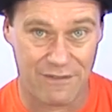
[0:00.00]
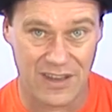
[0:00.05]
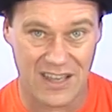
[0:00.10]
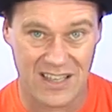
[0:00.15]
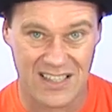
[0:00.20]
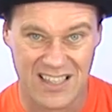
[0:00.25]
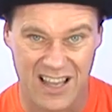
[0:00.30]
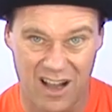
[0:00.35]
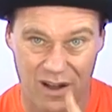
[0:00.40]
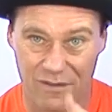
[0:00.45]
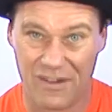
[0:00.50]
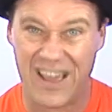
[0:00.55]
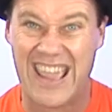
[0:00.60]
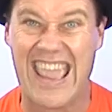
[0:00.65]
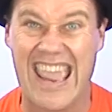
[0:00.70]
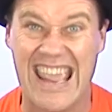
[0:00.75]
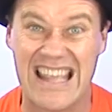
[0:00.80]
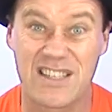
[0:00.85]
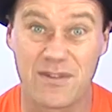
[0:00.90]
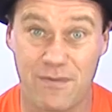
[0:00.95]
for yourself.
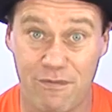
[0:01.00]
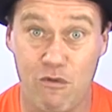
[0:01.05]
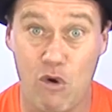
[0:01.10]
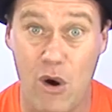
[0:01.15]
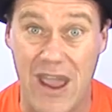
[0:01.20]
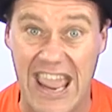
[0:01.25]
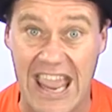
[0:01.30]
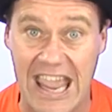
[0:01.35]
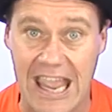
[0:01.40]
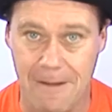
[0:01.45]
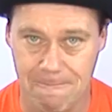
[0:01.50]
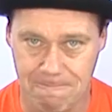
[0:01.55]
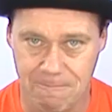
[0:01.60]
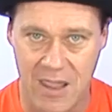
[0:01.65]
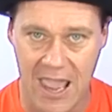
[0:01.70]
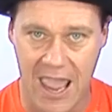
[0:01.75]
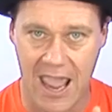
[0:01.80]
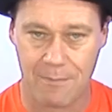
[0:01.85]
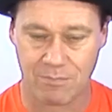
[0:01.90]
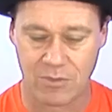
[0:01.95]
It's free,
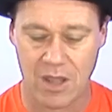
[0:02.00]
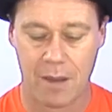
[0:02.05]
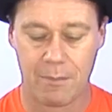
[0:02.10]
yeah.